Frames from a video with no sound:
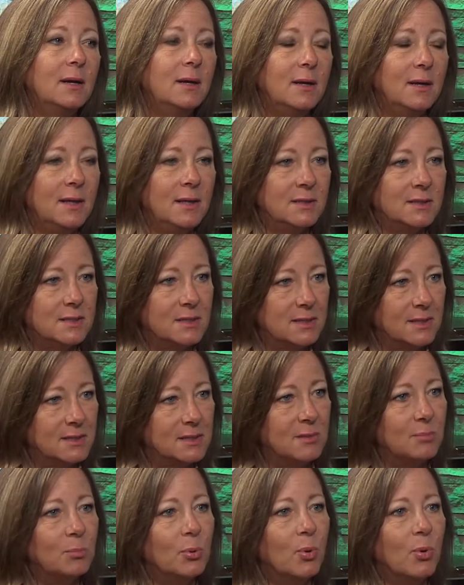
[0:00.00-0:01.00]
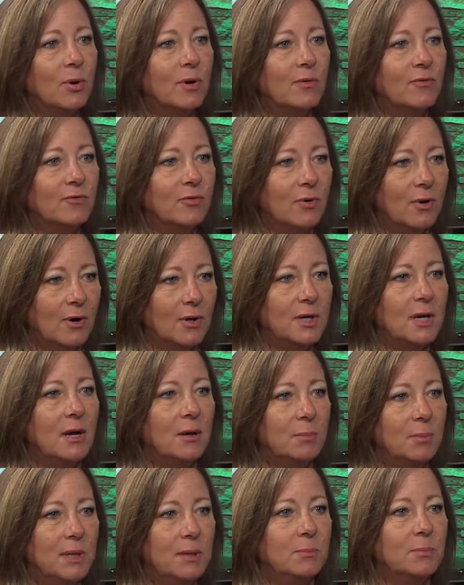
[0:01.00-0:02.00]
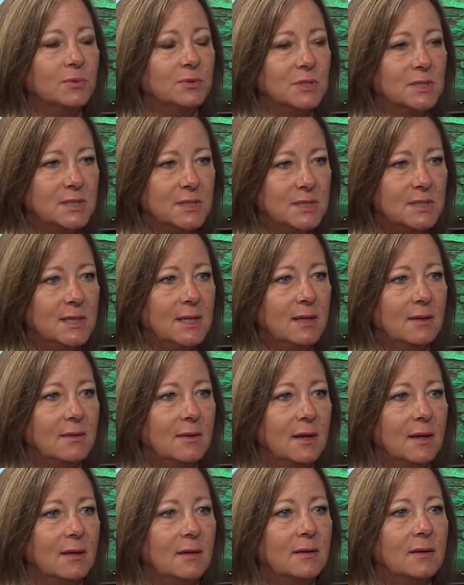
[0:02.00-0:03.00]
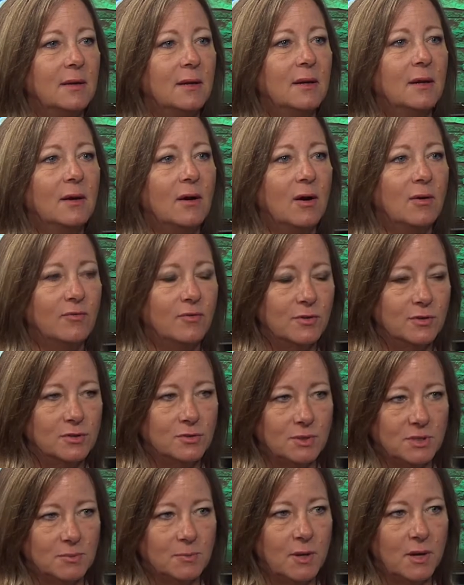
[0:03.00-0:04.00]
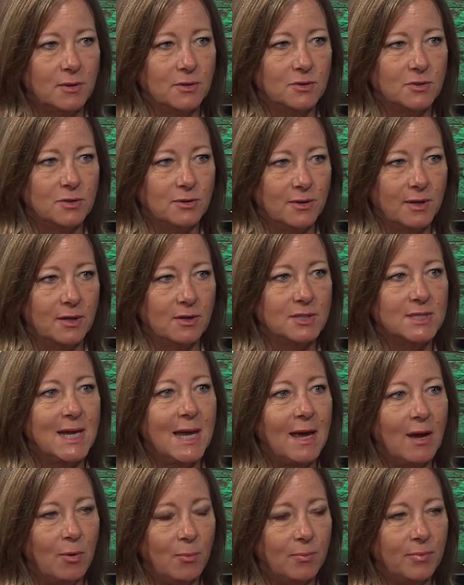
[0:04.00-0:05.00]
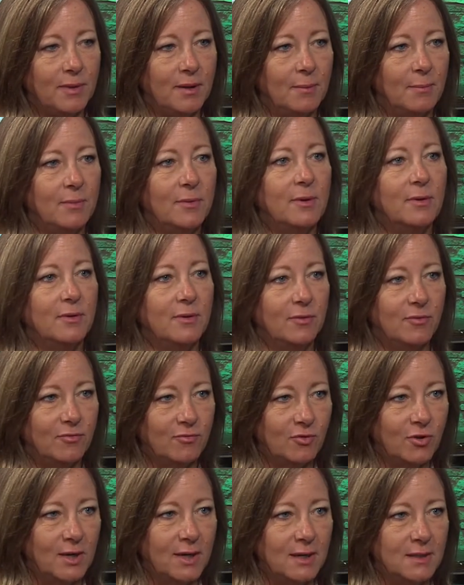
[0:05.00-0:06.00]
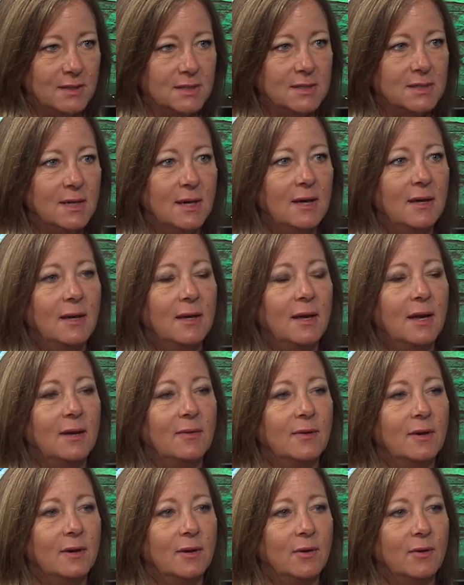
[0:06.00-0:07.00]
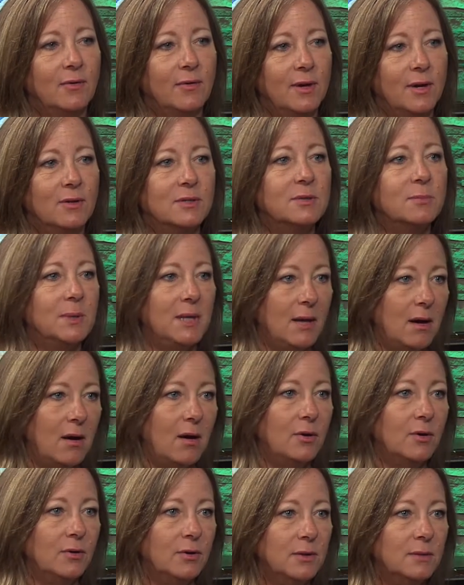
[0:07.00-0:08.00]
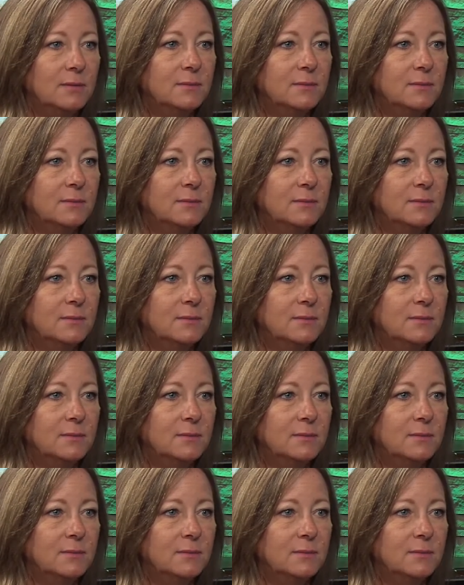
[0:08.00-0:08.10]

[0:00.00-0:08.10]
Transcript: it's, it's important for our young people to see that our first responders are there to help them, they're their friends, and they're there to be honored.